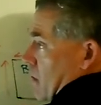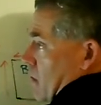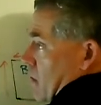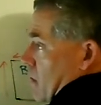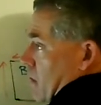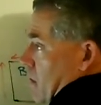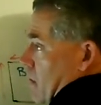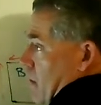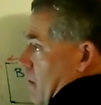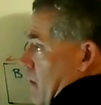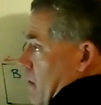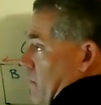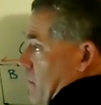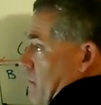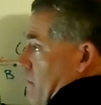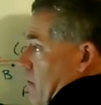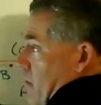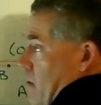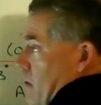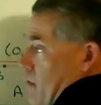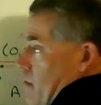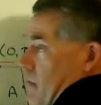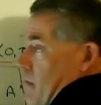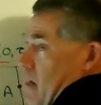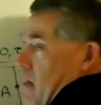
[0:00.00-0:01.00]
right
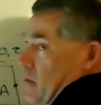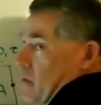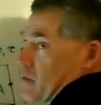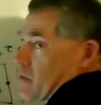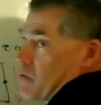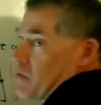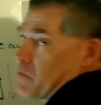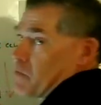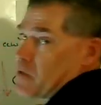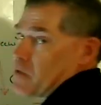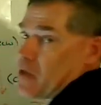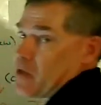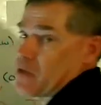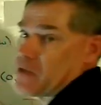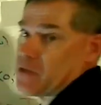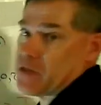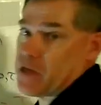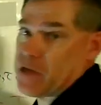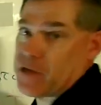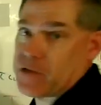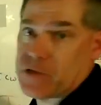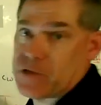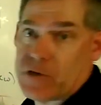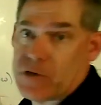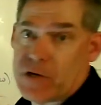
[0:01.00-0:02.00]
there, maximum
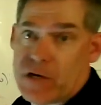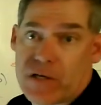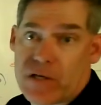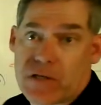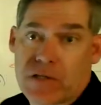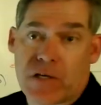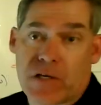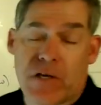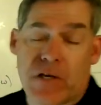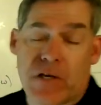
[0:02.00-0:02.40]
tensile stress.